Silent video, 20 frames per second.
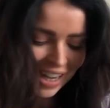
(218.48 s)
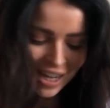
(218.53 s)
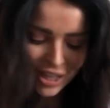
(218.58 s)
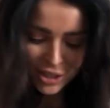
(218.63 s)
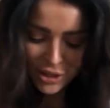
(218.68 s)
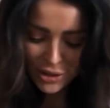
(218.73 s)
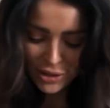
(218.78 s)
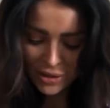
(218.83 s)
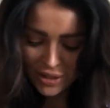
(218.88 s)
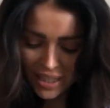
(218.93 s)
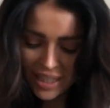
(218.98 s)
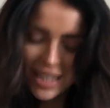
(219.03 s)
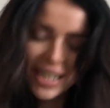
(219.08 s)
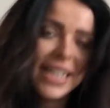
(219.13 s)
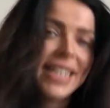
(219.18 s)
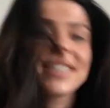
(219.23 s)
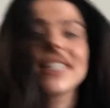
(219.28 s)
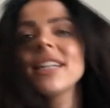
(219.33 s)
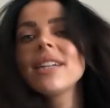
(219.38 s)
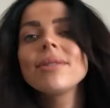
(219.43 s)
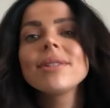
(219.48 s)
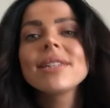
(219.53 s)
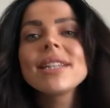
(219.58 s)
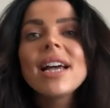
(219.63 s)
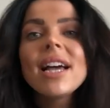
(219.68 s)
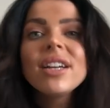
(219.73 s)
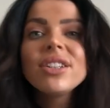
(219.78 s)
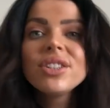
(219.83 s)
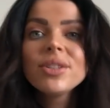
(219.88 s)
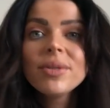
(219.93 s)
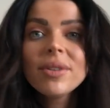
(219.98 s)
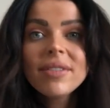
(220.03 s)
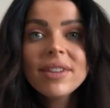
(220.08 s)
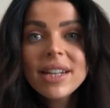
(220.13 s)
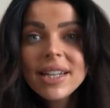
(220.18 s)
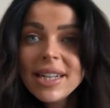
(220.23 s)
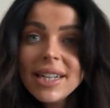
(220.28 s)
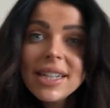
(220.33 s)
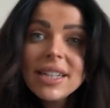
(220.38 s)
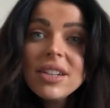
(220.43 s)
And I saw these and I was like, do I
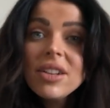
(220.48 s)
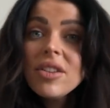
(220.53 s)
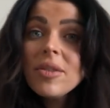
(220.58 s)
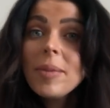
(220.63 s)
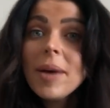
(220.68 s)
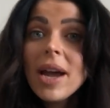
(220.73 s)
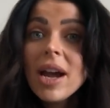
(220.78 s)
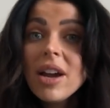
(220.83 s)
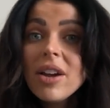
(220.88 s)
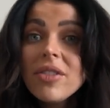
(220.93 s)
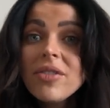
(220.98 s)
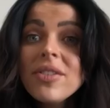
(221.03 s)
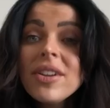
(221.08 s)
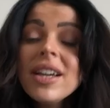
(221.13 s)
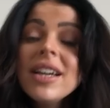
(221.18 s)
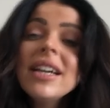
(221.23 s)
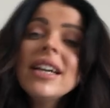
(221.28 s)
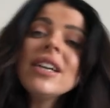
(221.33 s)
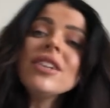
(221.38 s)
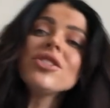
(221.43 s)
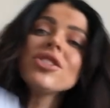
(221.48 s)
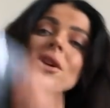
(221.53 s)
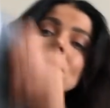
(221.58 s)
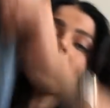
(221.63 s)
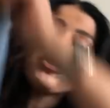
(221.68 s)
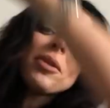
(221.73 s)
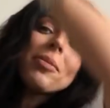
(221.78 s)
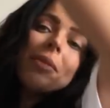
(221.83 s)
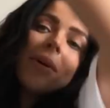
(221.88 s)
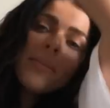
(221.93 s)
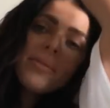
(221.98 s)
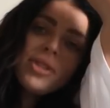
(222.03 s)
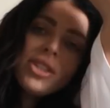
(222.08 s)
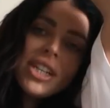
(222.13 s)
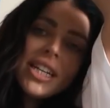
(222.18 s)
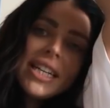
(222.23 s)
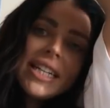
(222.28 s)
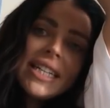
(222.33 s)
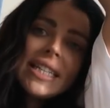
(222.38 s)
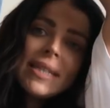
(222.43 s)
really need another pair of Topshop mom
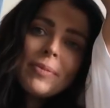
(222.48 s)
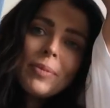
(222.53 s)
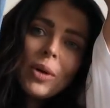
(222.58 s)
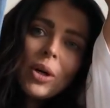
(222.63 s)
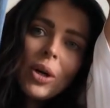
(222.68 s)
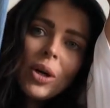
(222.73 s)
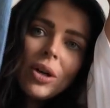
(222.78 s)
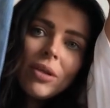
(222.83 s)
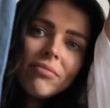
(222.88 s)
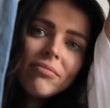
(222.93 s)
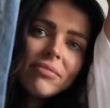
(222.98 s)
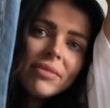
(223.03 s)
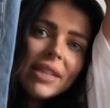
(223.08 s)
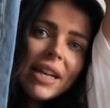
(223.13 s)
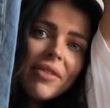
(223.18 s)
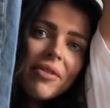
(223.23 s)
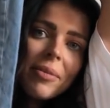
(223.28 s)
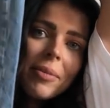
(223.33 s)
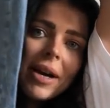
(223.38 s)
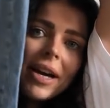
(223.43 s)
jeans? But never